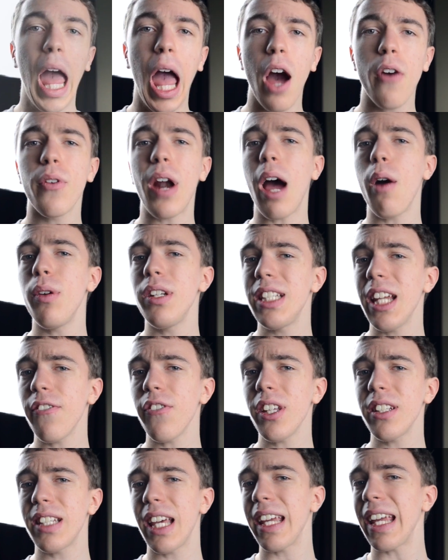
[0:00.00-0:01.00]
However, I would
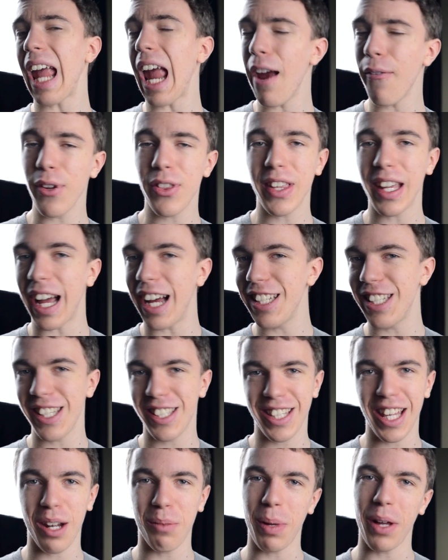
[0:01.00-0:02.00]
definitely take everything I just
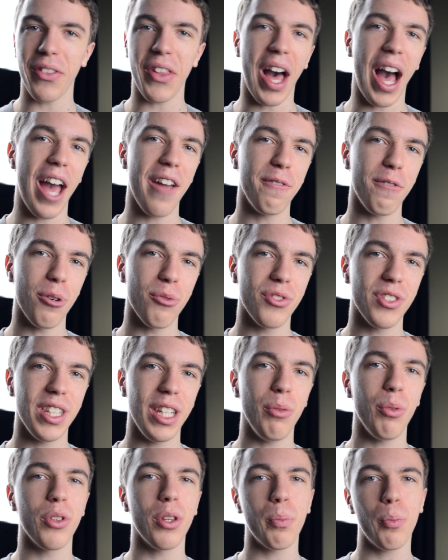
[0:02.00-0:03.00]
said about the iPhone C
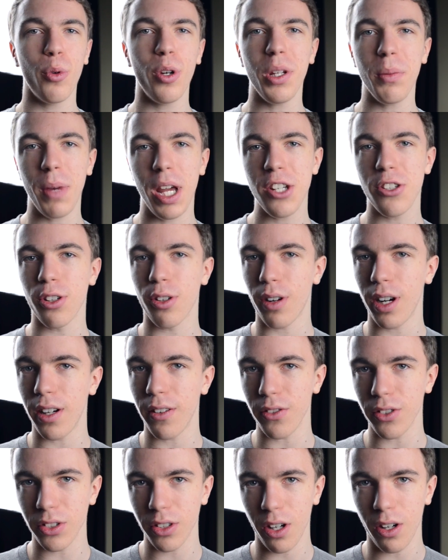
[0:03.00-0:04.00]
with a pretty major grain
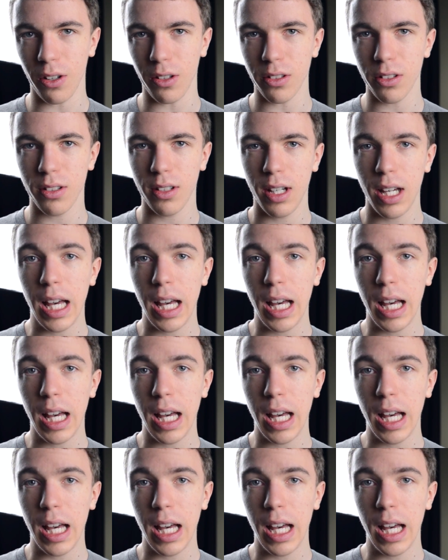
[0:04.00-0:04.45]
of salt.